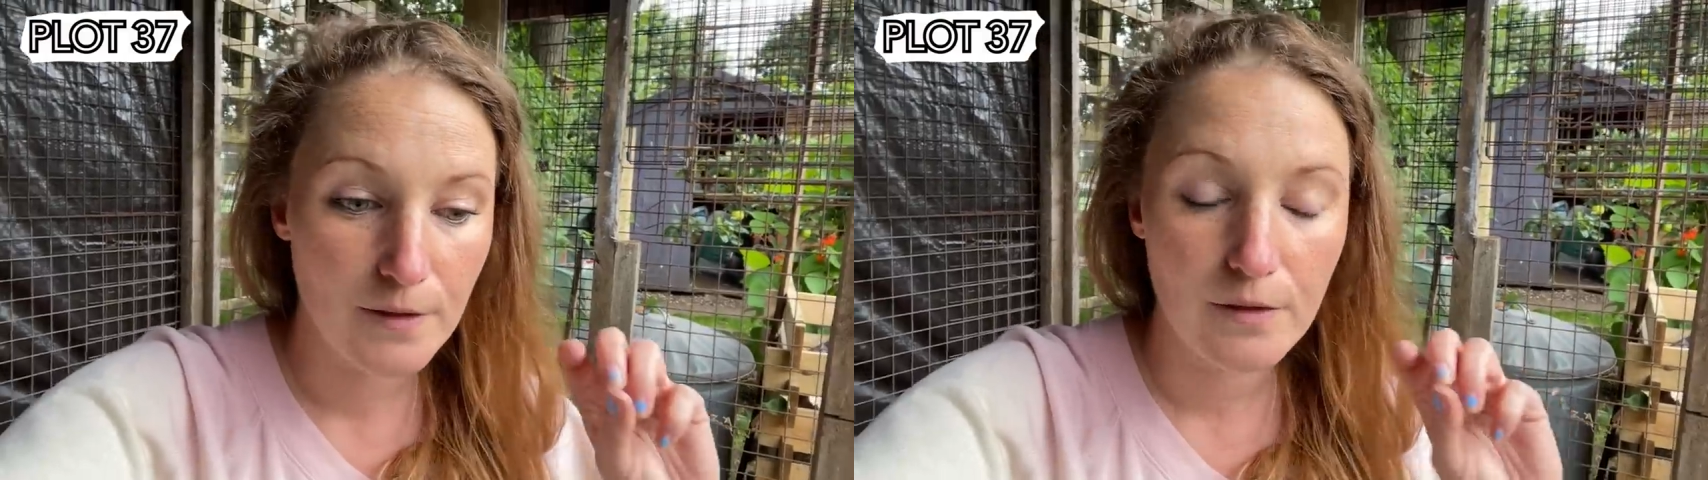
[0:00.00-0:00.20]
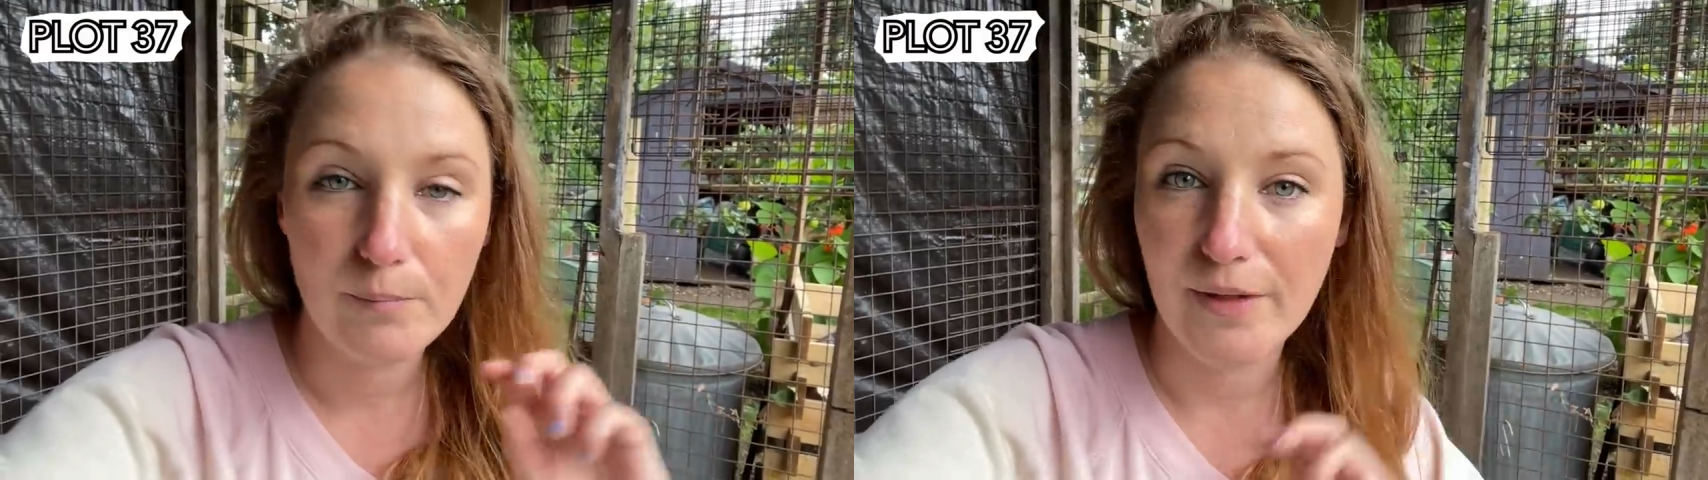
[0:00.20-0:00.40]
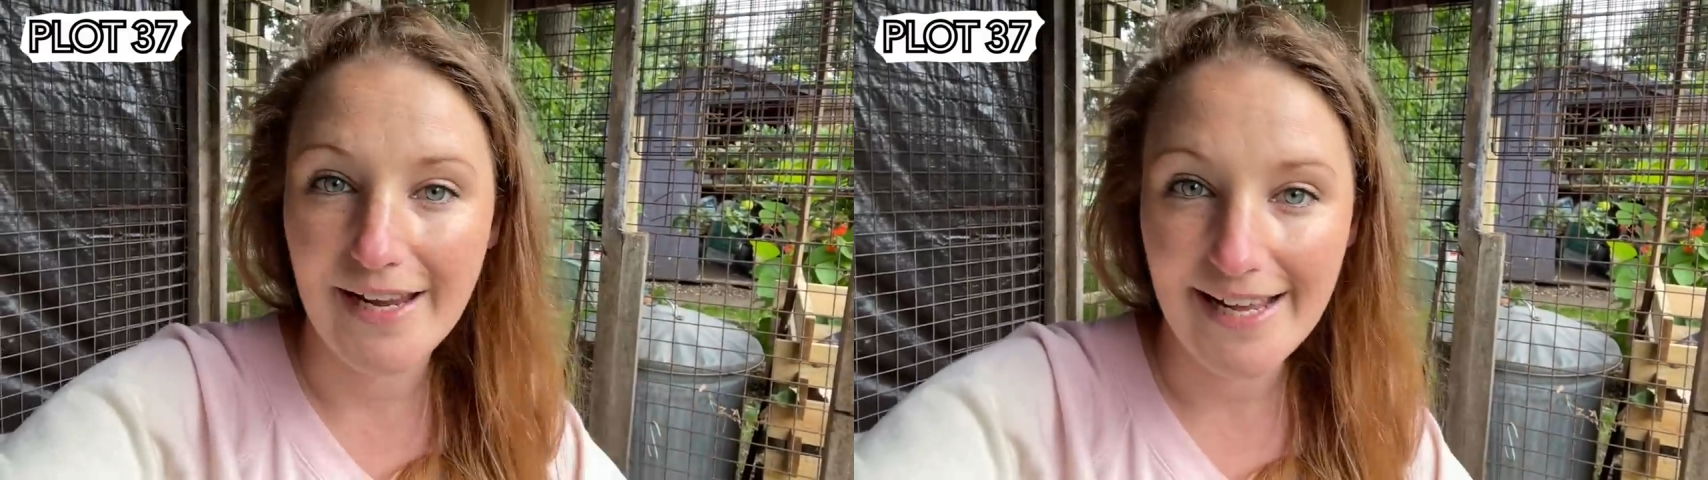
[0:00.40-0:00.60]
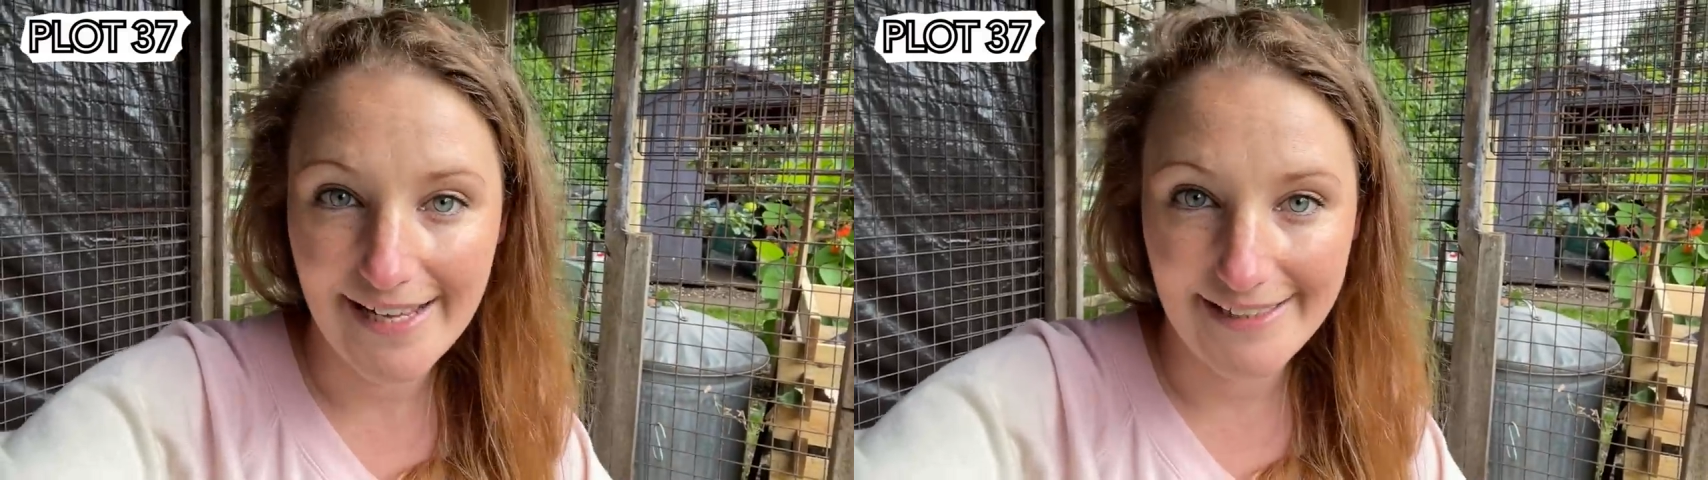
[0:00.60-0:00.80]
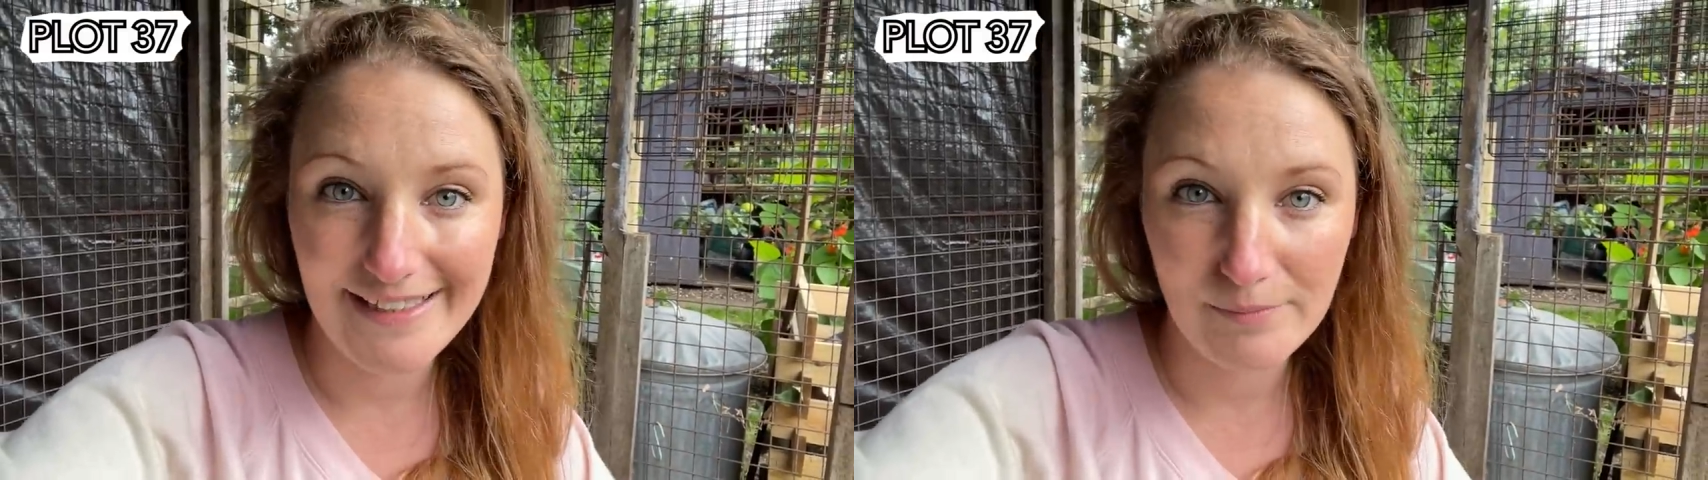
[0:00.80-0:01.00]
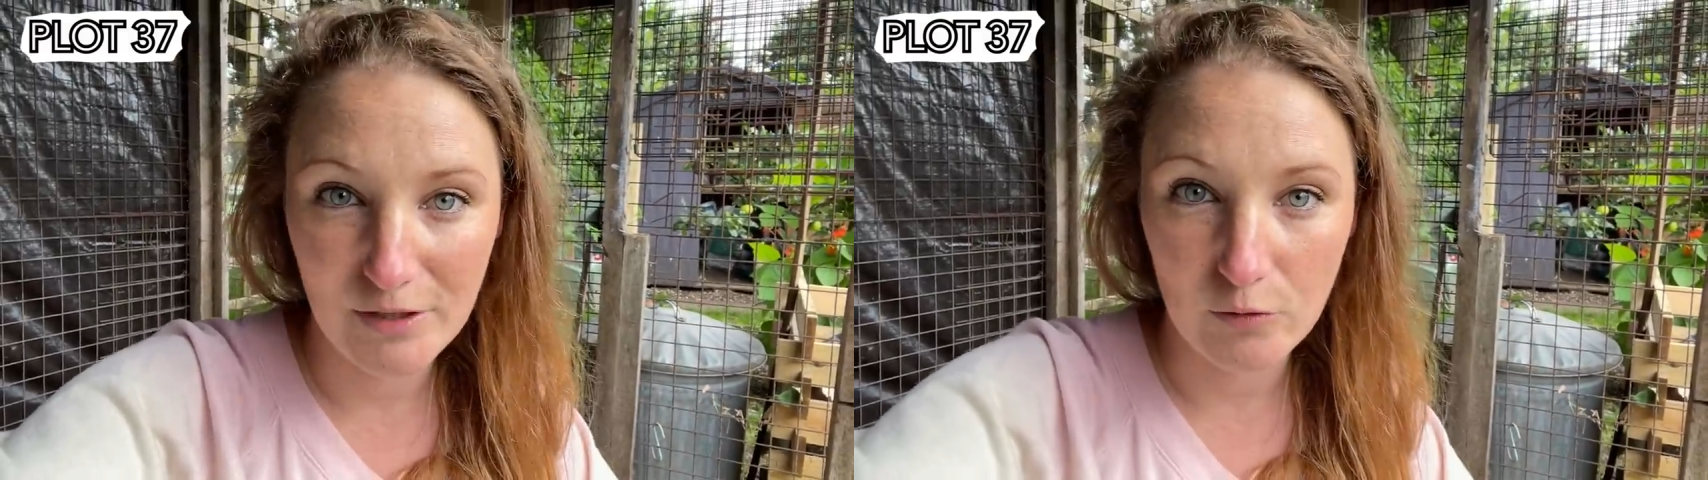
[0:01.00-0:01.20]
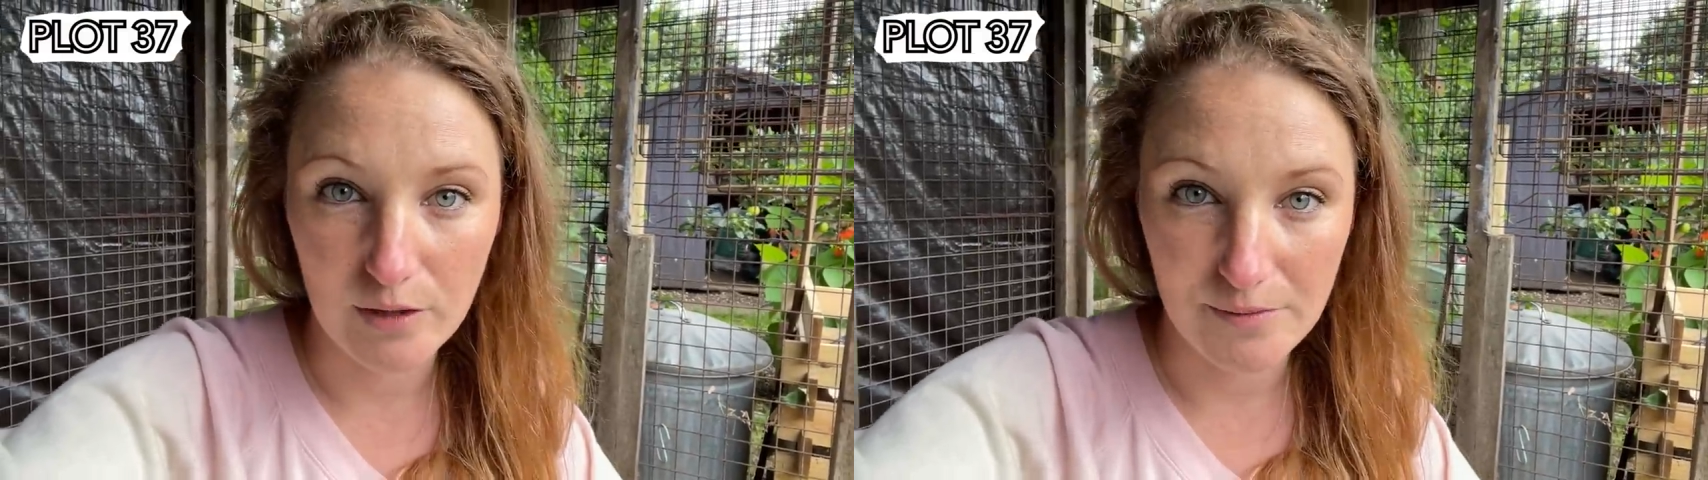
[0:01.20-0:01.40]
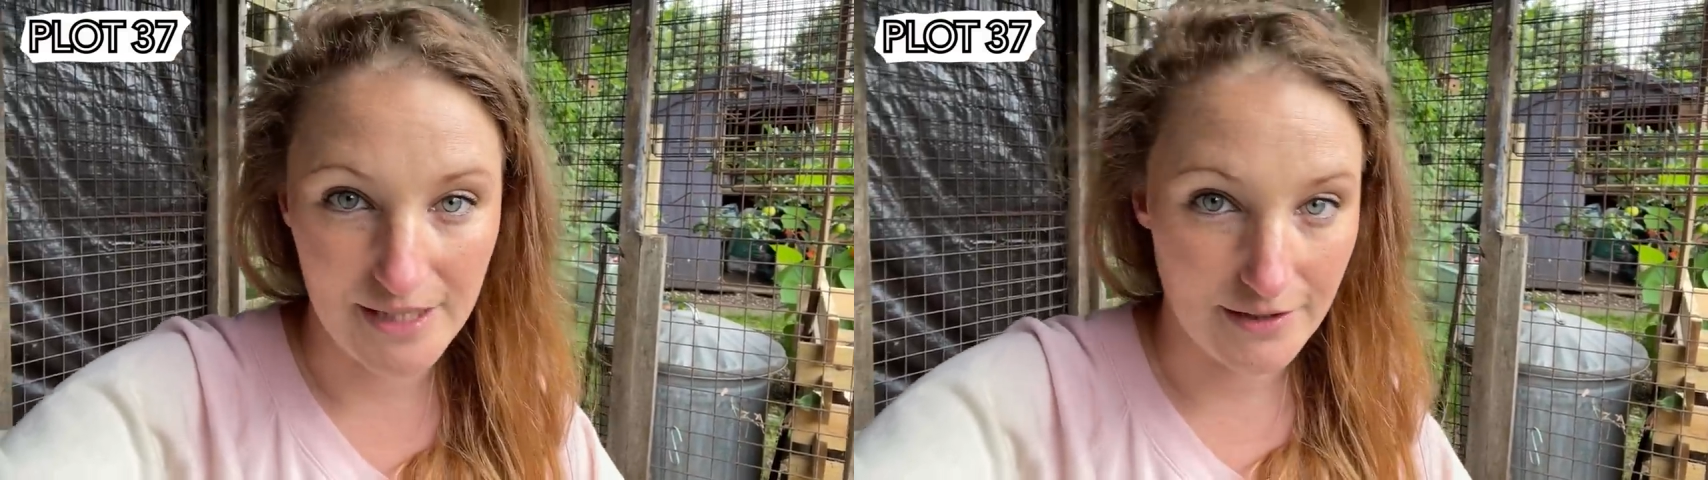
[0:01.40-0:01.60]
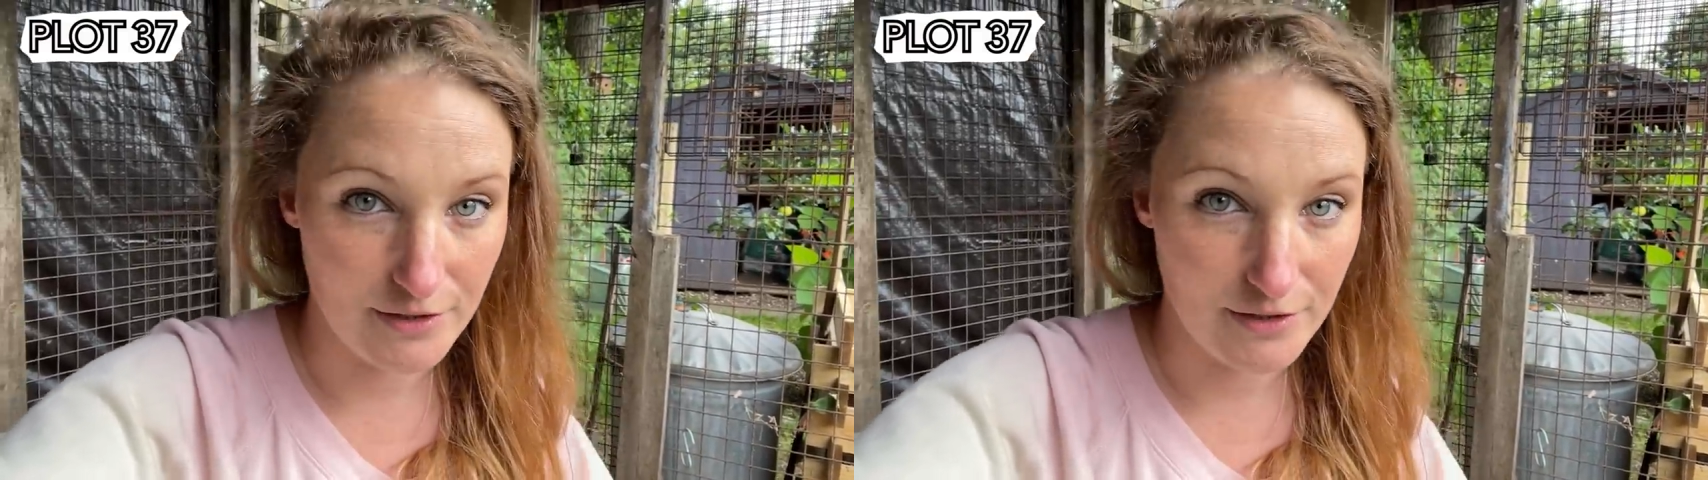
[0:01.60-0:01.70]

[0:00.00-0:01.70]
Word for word: But they can eat mealworms now.